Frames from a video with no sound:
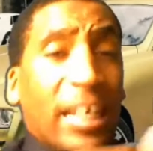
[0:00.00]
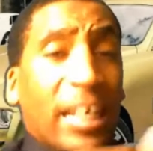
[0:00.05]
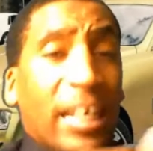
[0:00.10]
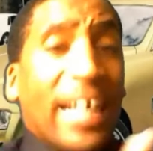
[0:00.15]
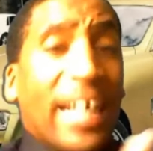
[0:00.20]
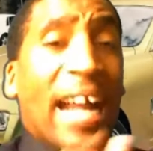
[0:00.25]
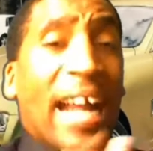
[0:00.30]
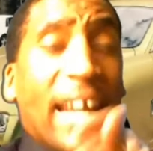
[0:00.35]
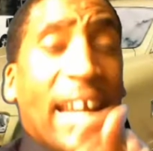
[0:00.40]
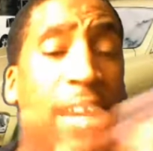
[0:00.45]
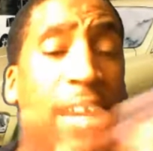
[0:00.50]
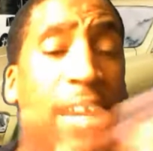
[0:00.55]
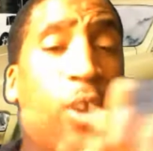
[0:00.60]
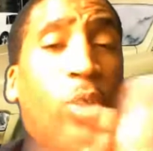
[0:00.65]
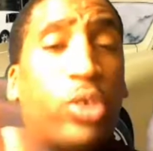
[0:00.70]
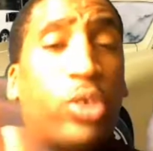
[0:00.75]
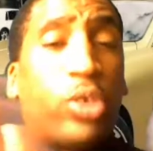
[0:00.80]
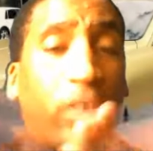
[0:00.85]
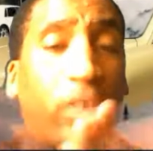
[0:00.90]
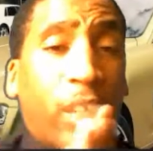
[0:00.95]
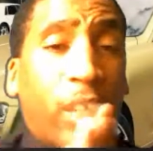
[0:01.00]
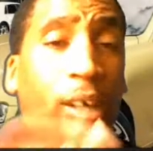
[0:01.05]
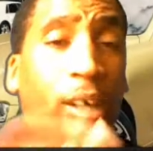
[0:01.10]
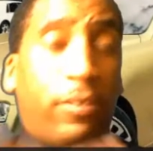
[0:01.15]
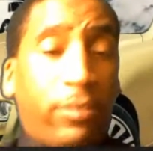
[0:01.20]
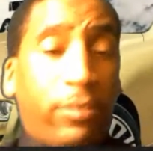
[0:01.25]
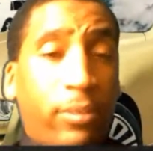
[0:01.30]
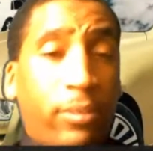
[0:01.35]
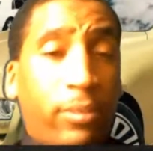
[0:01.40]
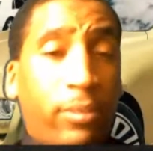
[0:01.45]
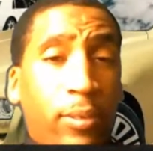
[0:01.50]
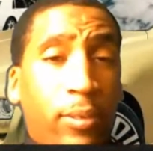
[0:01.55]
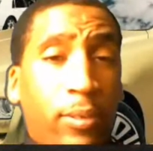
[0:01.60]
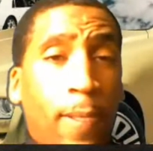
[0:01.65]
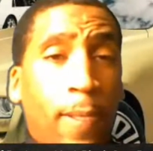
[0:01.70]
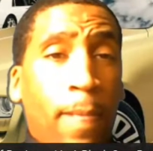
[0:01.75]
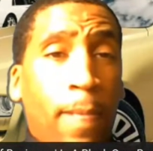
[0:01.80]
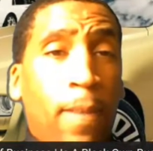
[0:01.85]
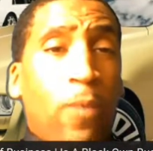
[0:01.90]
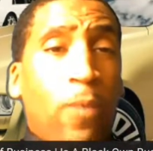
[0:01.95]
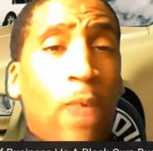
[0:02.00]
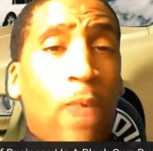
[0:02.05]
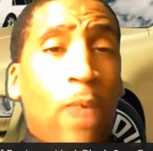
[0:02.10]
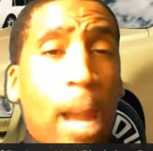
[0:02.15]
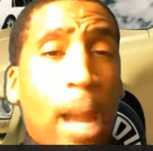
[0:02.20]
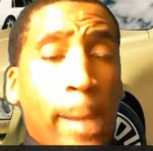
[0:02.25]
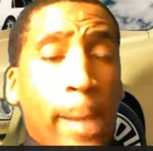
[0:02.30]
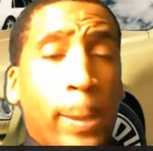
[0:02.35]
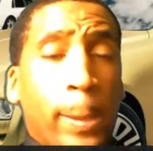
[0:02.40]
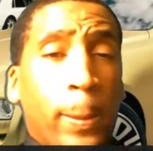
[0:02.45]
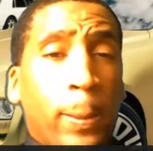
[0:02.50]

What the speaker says: they got their own stuff, right?